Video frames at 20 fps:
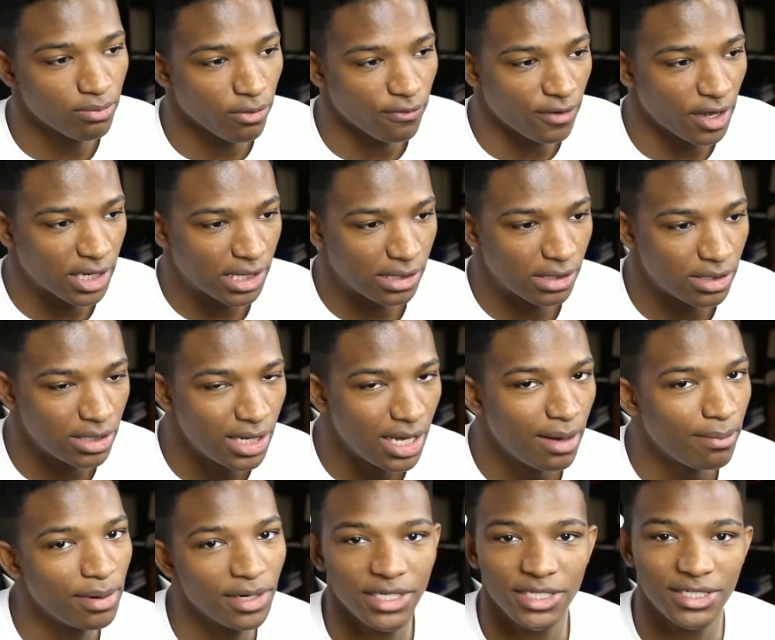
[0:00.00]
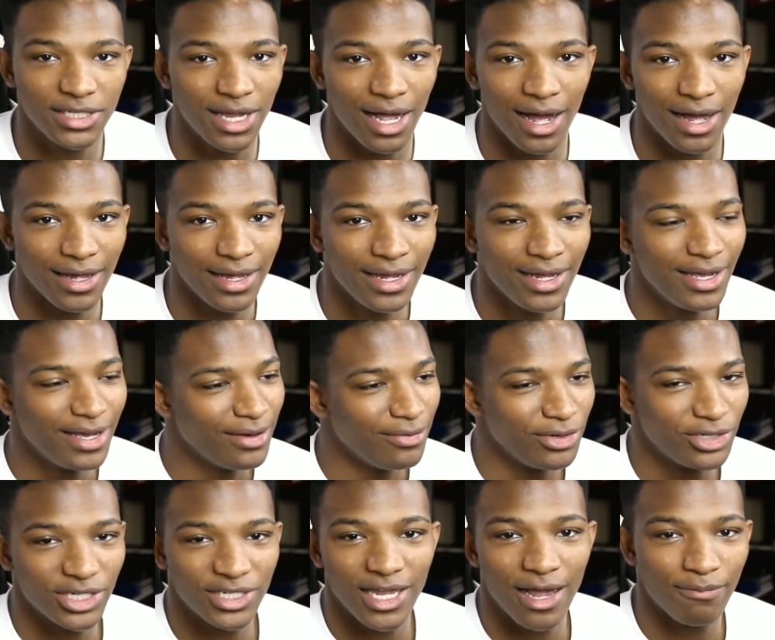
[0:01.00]
professional, but it's not.
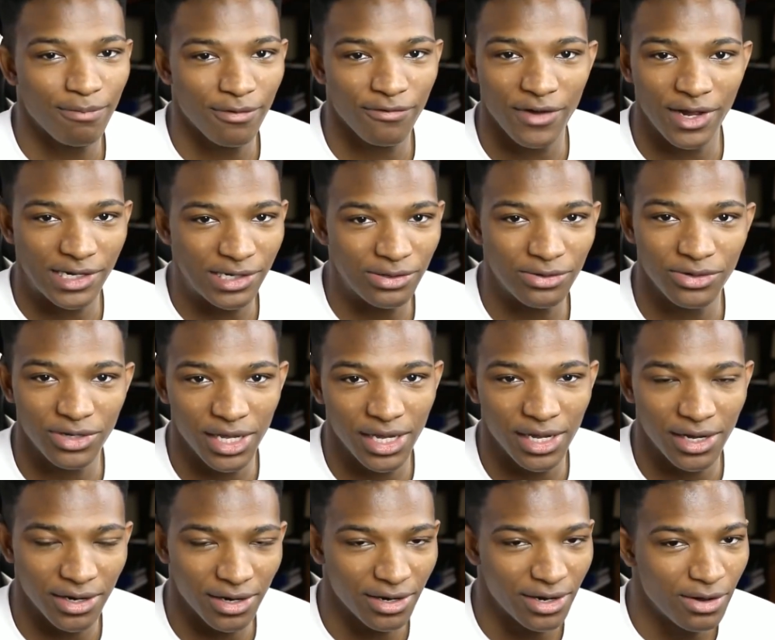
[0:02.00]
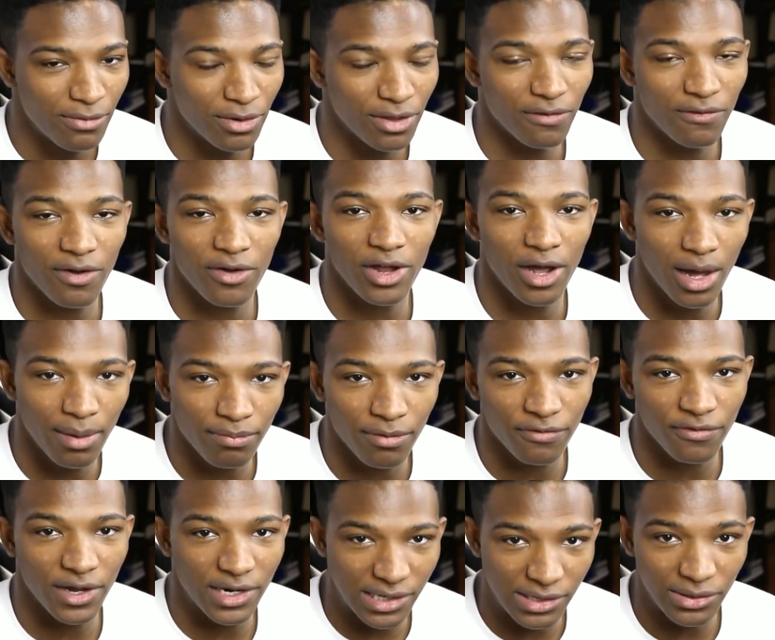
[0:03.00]
We just have professional gear with a very
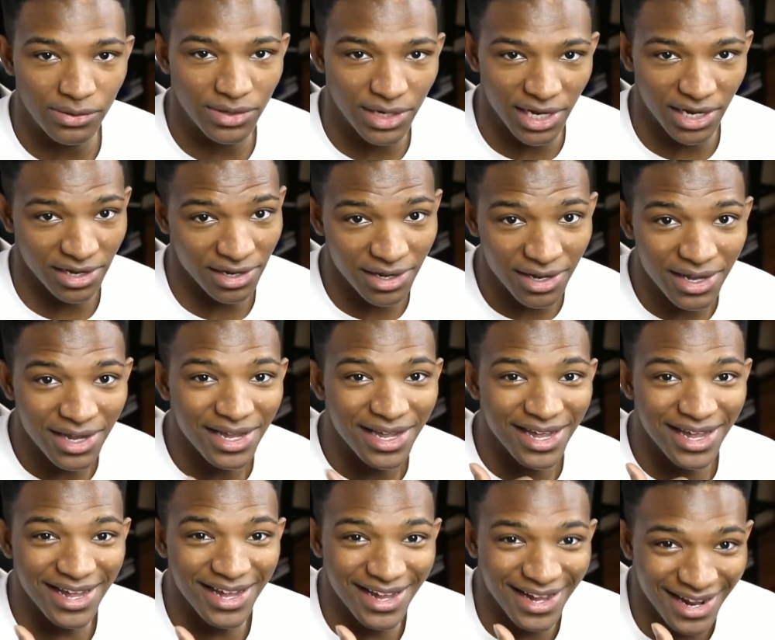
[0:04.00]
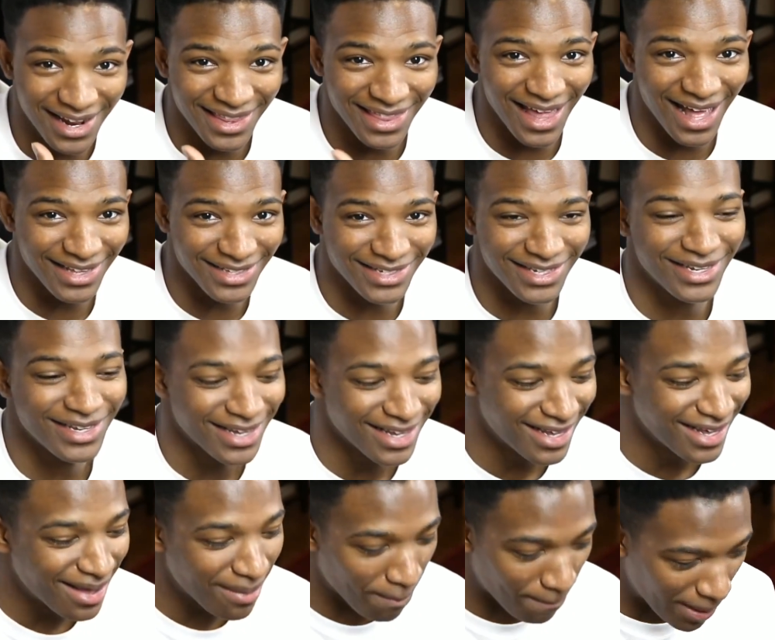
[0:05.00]
unprofessional nigga. That's
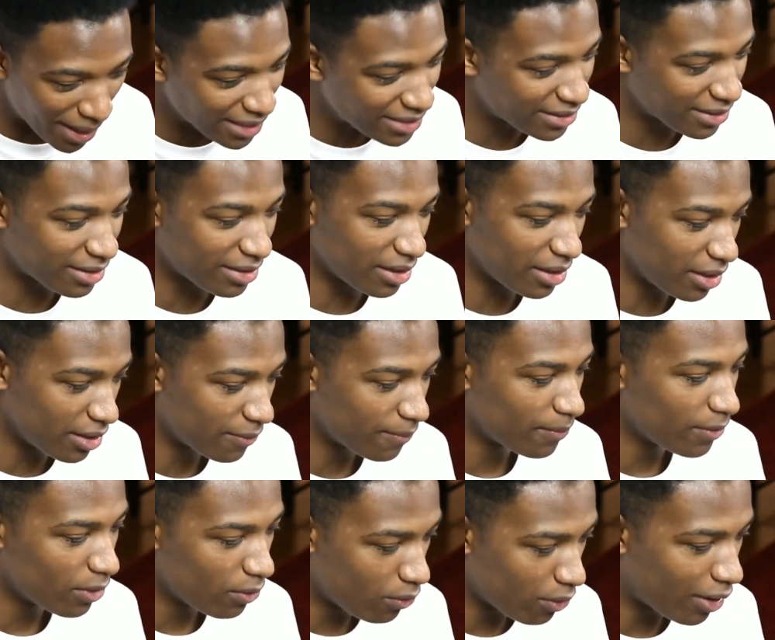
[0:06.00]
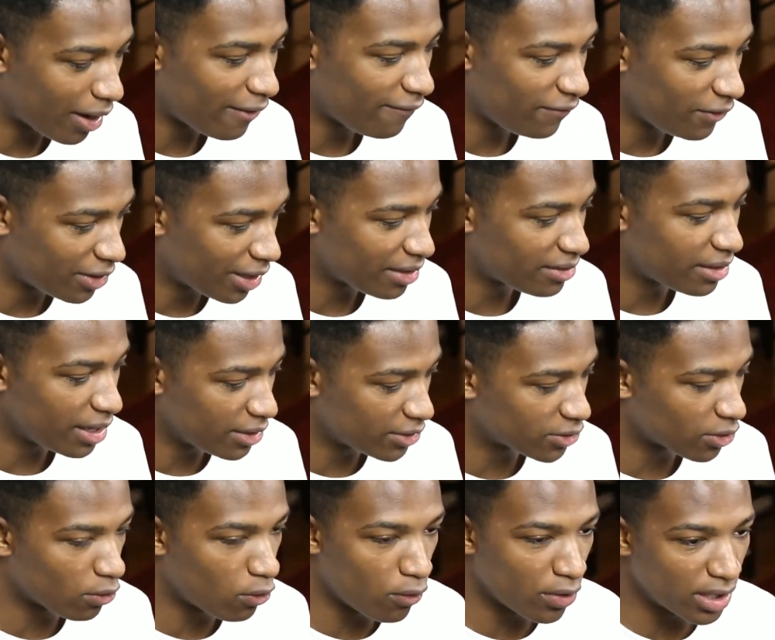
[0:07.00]
basically where I feel like things
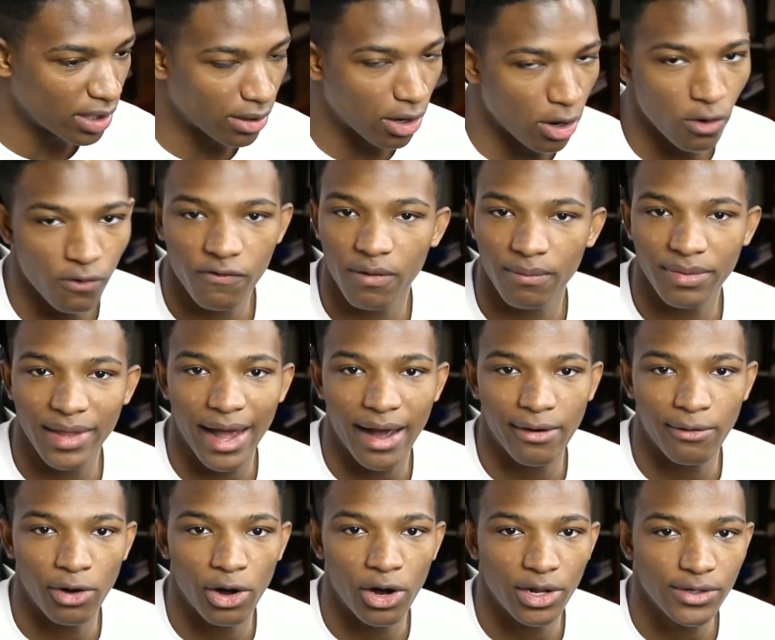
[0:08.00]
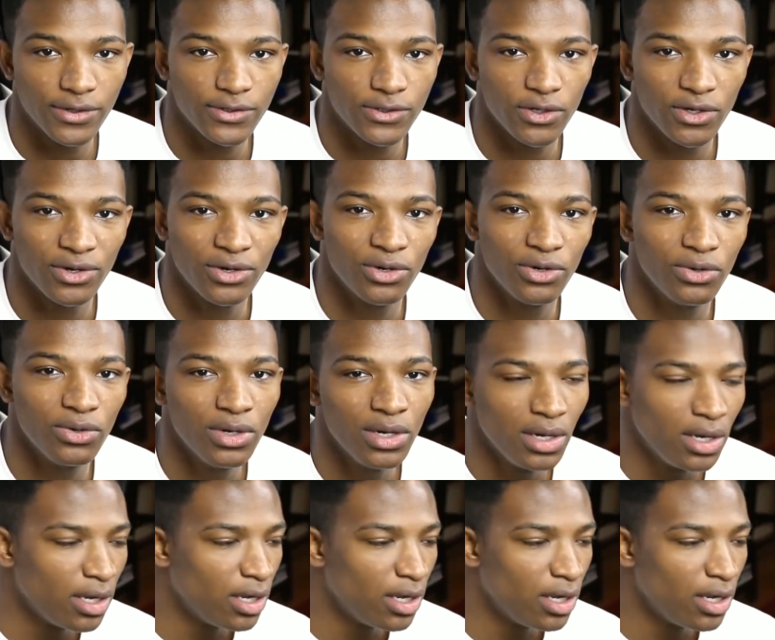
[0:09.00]
are going to go from now on. So